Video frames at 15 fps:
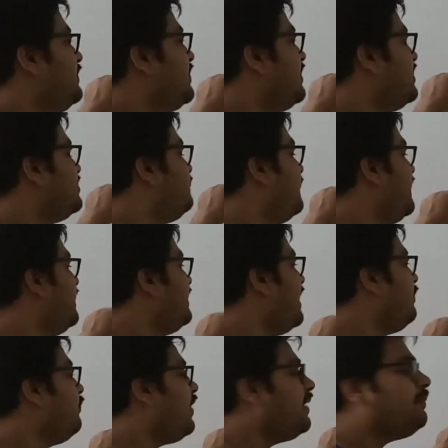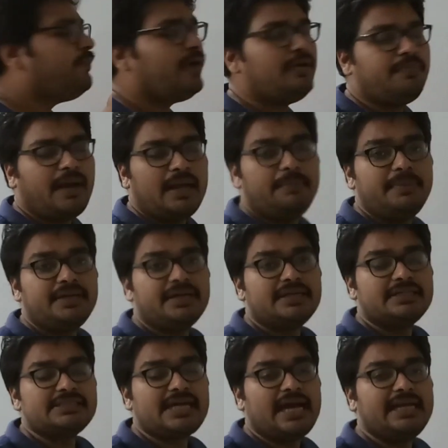as breadth and 1.5 meter
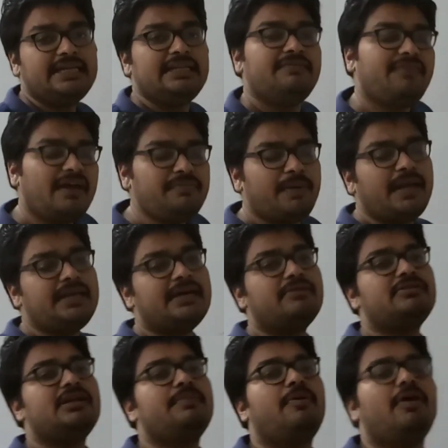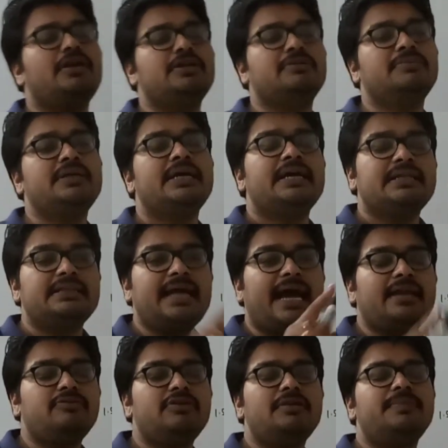as height, if I find out the volume,
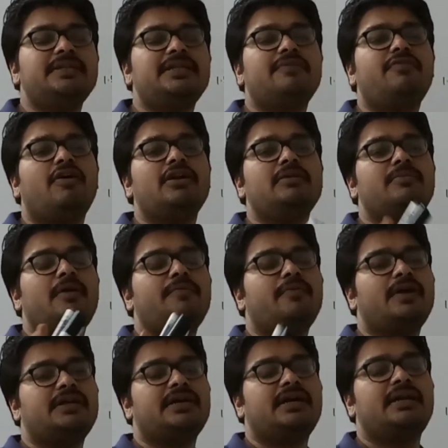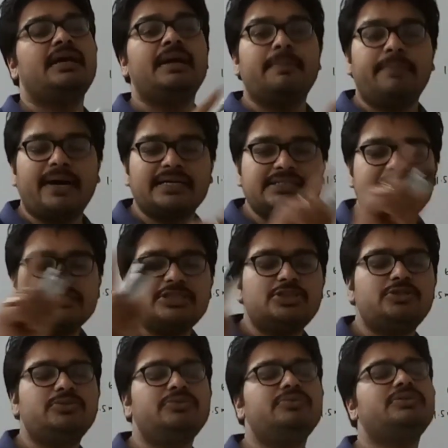that will be the volume of water passes
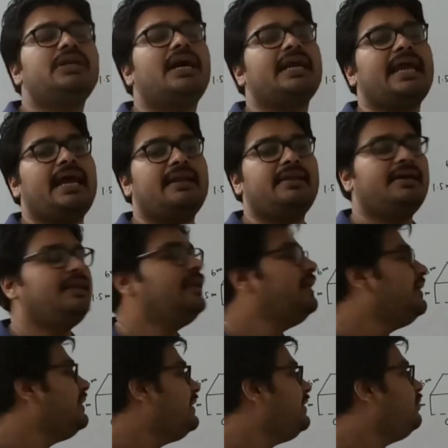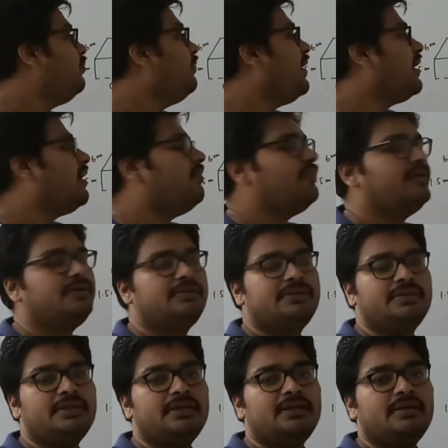through the canal in 1 hour.
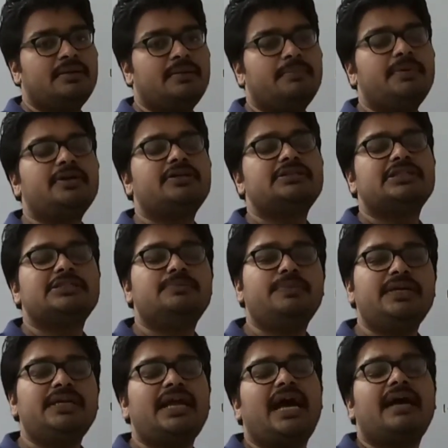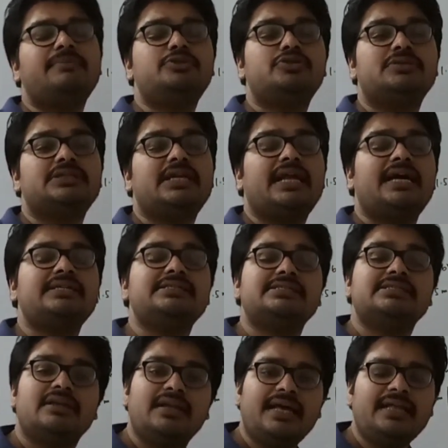Because the speed I have chosen as
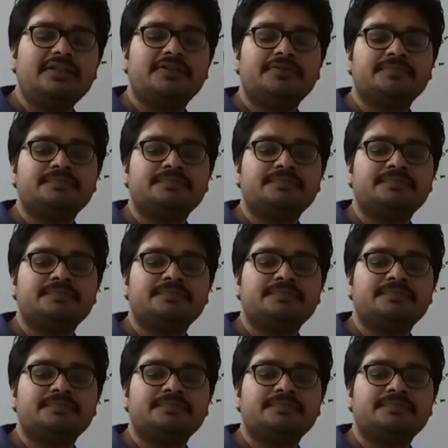length.